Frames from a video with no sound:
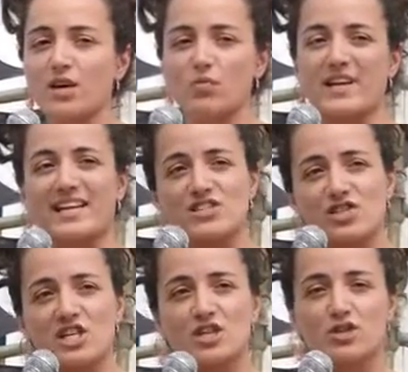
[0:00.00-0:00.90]
We
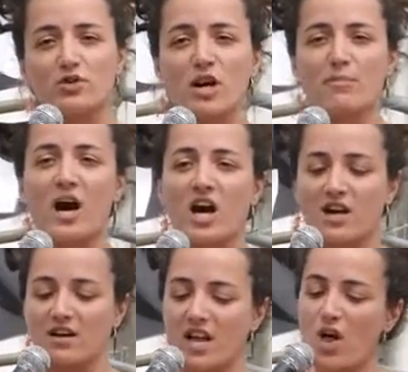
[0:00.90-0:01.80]
each need to do our
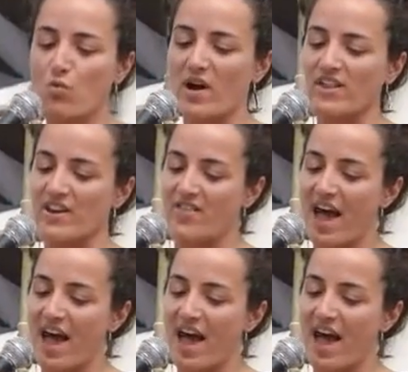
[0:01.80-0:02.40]
part, whether